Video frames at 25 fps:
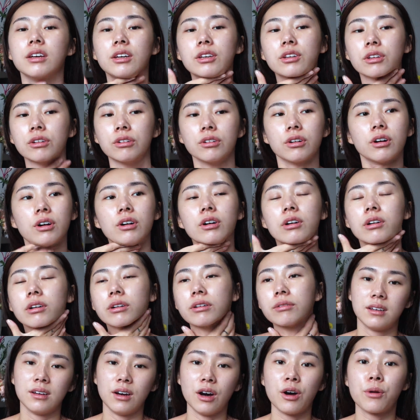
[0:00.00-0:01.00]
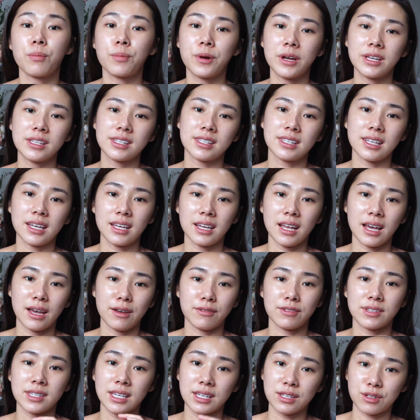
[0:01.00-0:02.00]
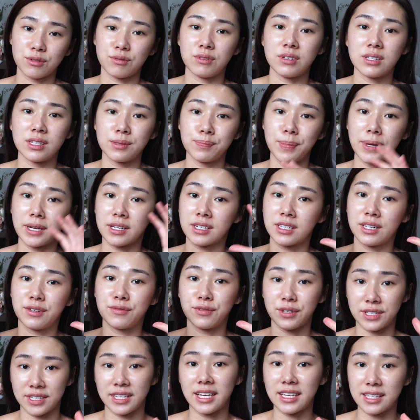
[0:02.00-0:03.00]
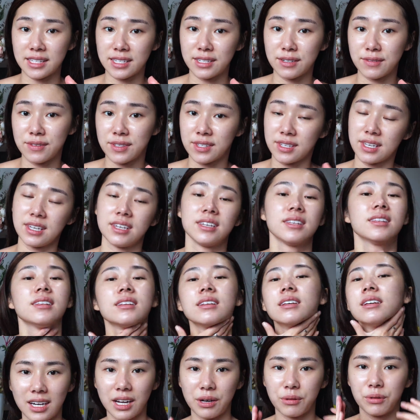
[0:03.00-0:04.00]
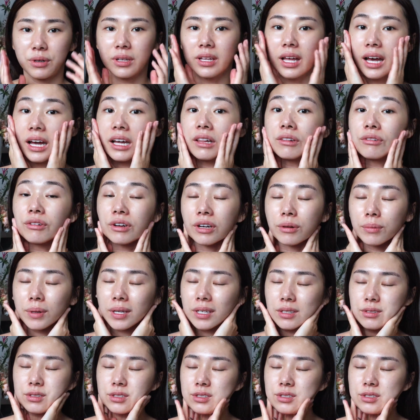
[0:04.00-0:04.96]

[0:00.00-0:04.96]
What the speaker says: you know, or brands that have sunscreen especially for sensitive skin, and I would highly recommend